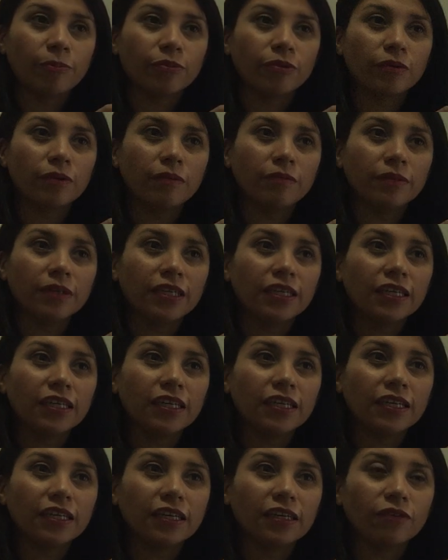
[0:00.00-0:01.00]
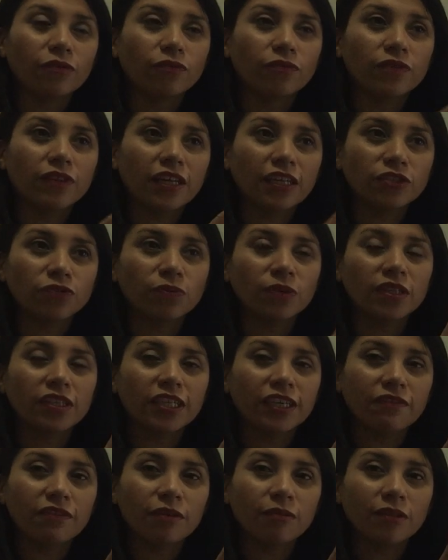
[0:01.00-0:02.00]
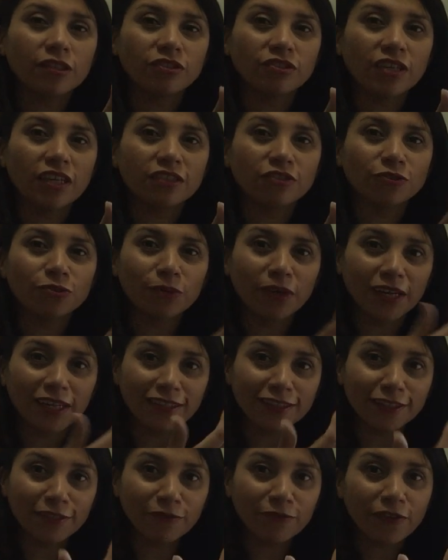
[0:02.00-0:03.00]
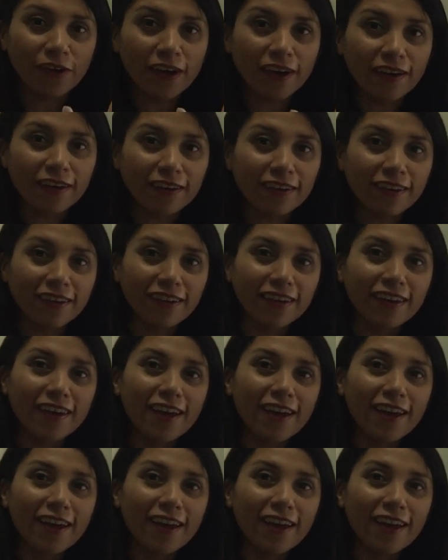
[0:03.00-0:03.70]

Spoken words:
Probably this will give them a chance to identify